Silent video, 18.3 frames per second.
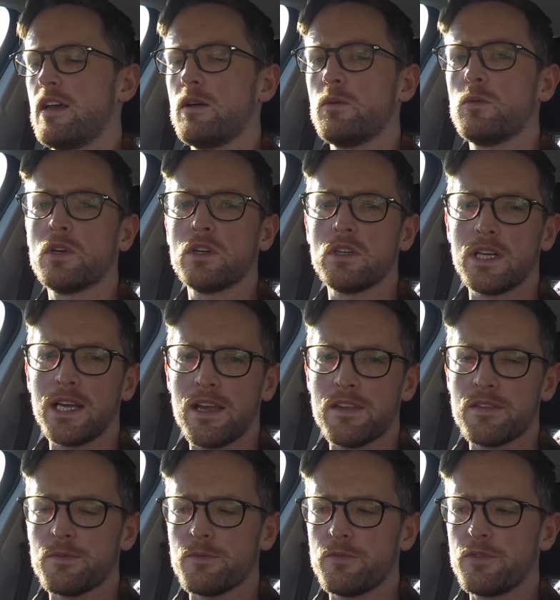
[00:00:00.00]
We're gonna
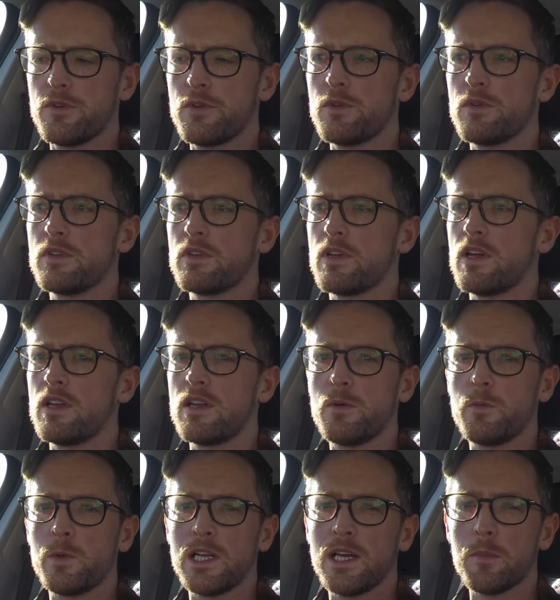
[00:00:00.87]
get some food and
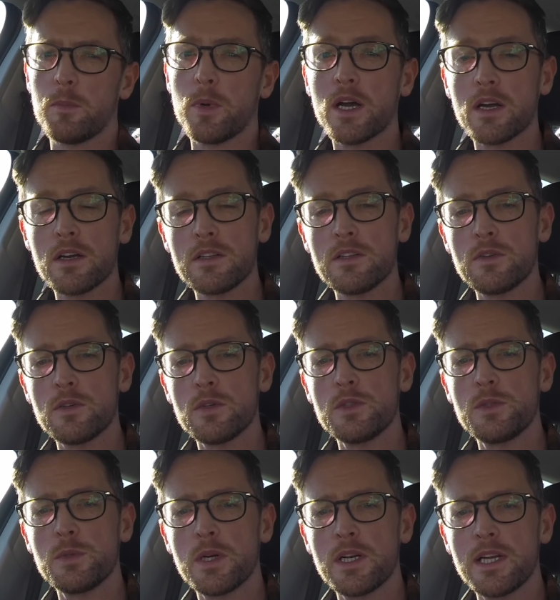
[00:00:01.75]
then we'll get back on the
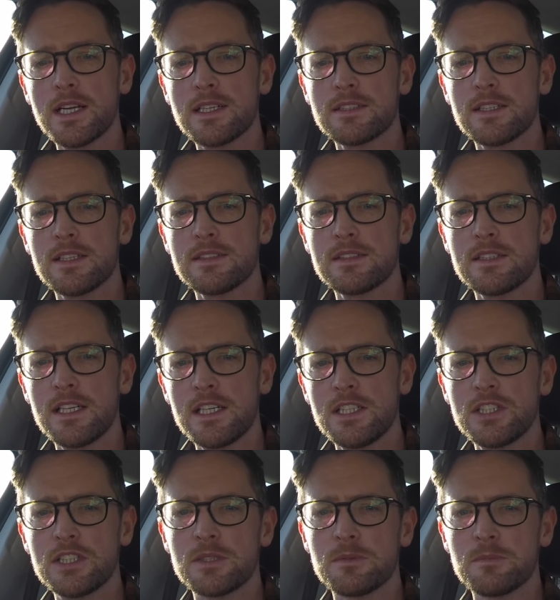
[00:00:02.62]
road to our next
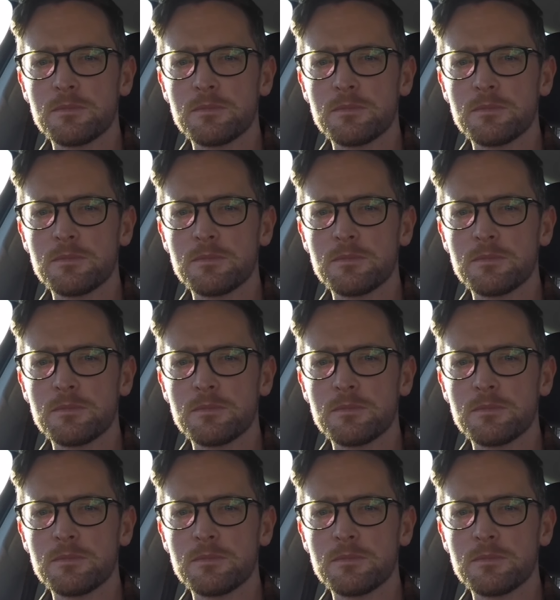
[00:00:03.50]
destination.